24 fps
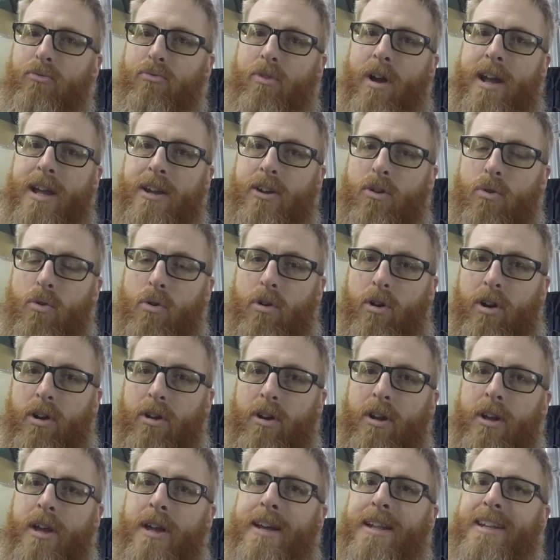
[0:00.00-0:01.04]
right corner
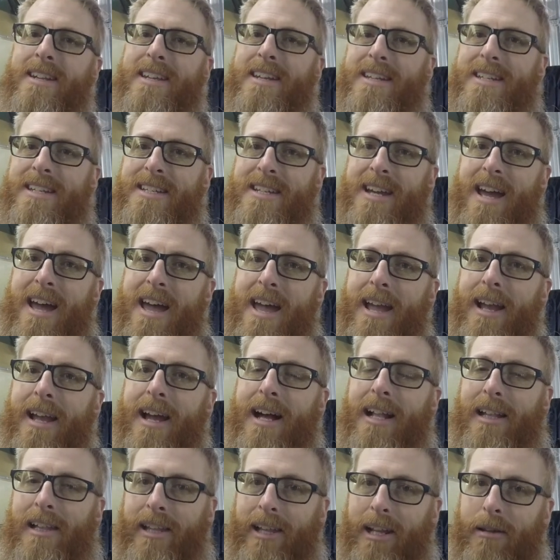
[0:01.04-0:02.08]
to sag
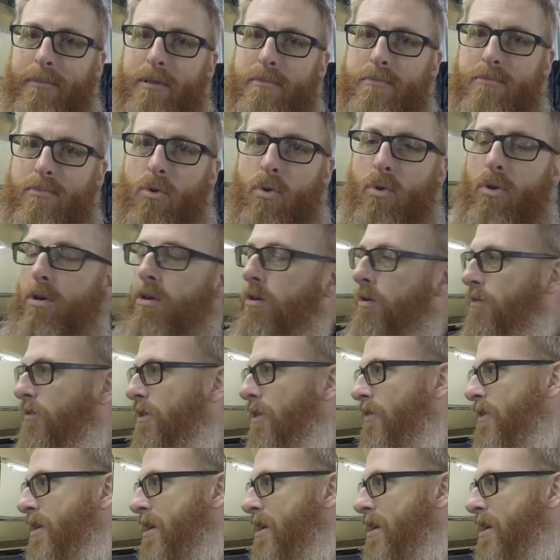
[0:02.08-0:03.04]
a little bit more than the